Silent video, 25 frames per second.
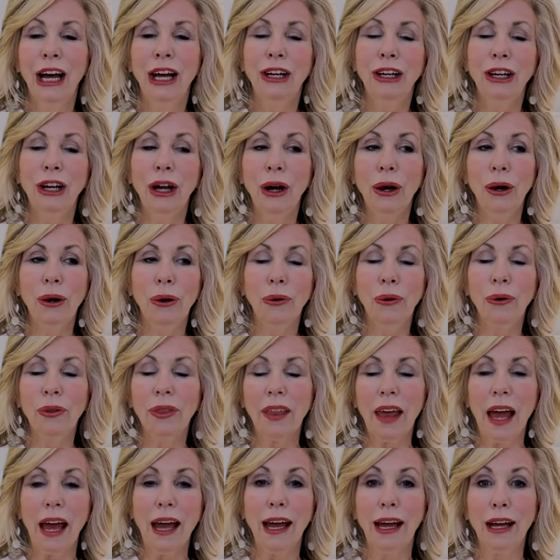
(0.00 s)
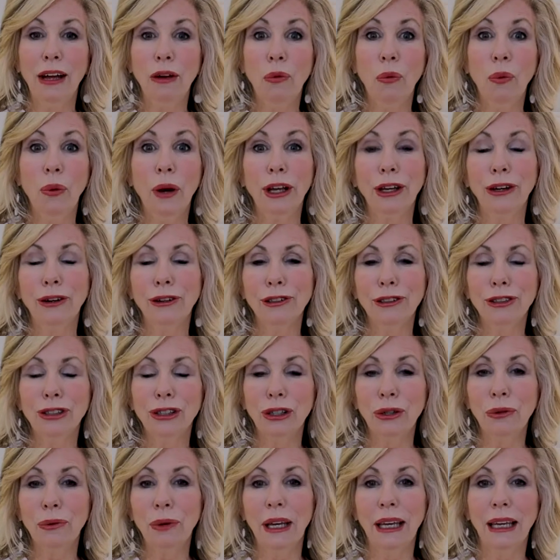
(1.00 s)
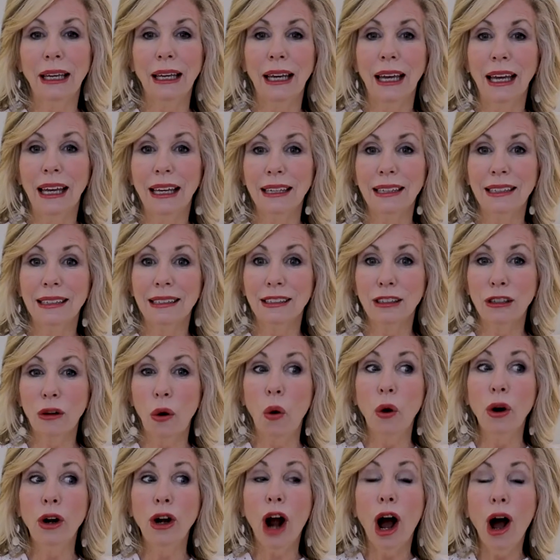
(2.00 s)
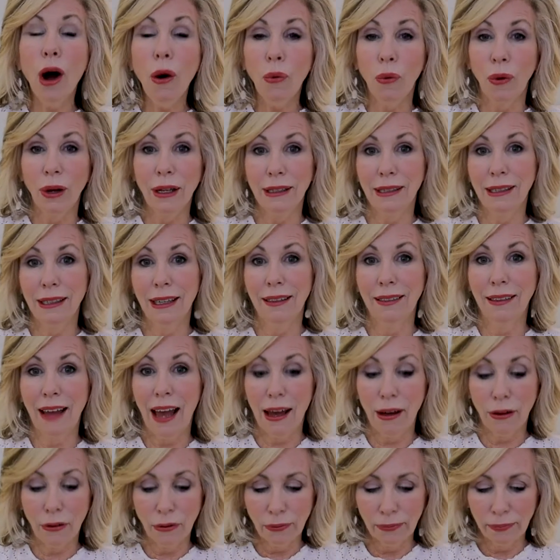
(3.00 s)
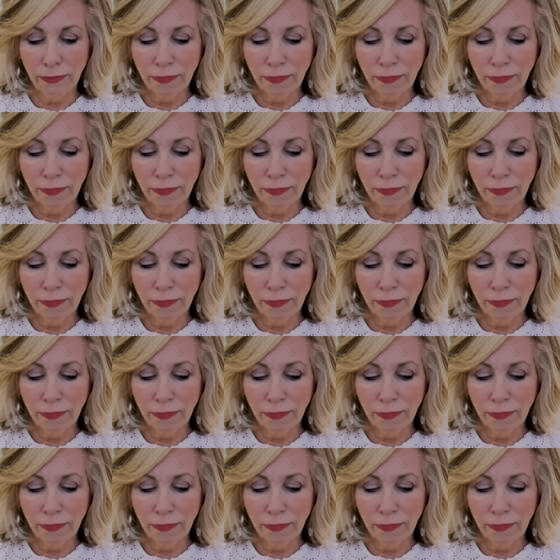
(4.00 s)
know that what you're doing is not wanting that.